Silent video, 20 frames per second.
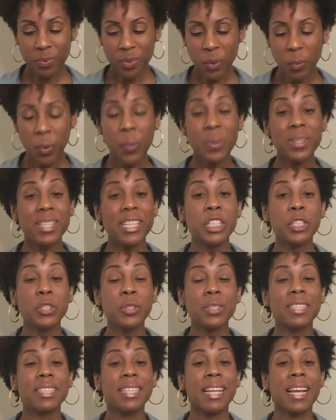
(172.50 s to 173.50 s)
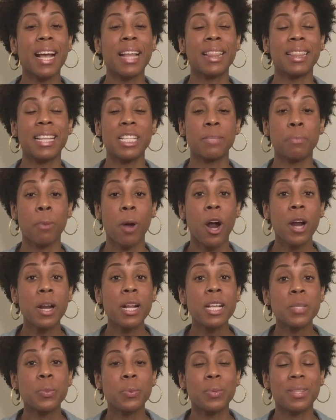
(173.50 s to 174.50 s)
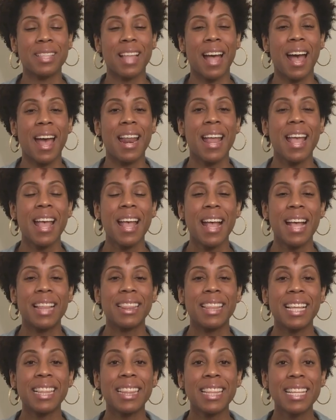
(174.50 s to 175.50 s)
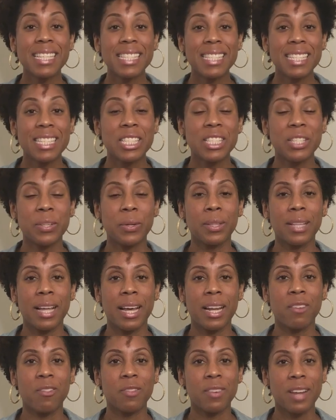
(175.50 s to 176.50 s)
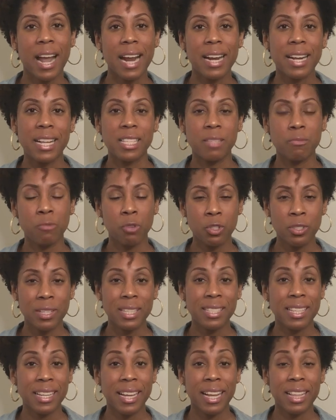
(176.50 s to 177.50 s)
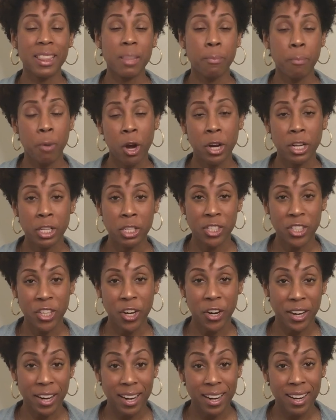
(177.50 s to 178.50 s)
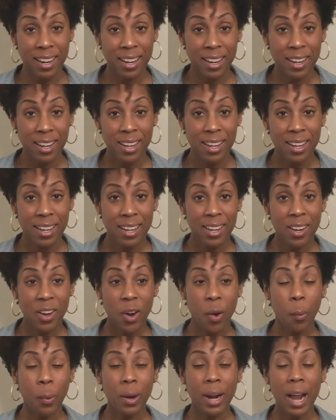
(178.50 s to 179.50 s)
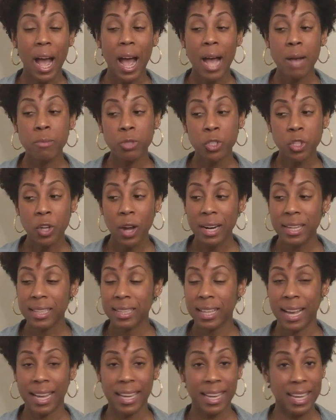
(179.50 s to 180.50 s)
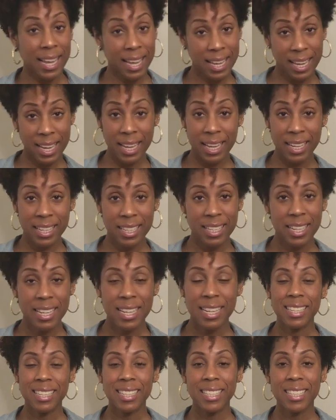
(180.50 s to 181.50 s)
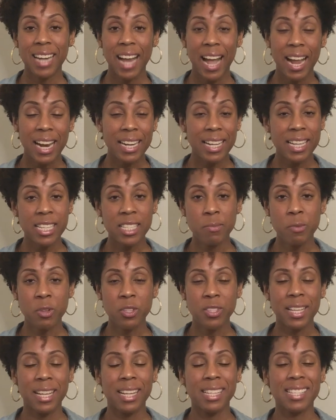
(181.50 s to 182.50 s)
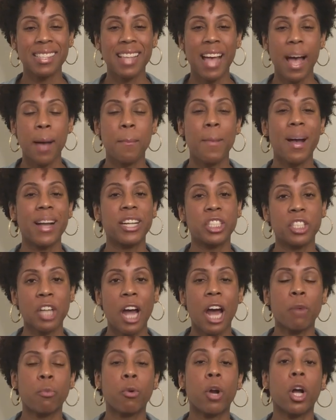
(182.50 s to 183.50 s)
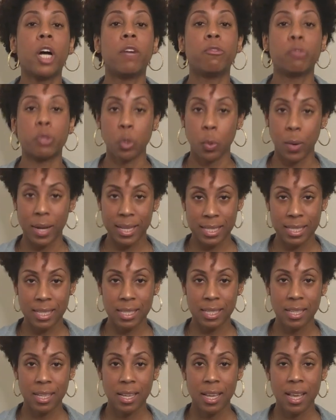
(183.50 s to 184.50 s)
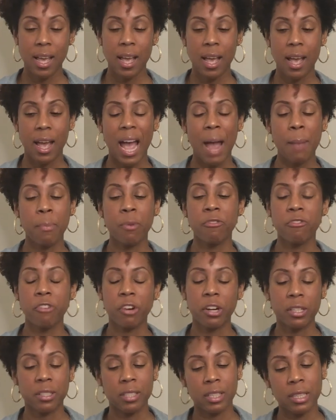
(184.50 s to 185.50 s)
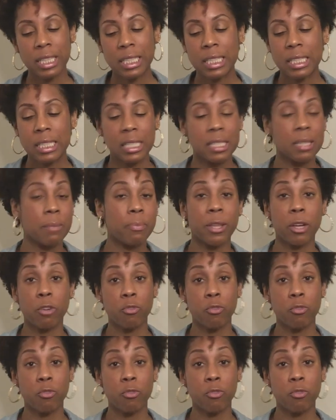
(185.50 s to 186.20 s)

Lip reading: What was interesting at these parties was that they listened to a lot of 90s music to get the party started. When I'm trying to like kick it, 90s music is not my genre of choice. I prefer to listen to something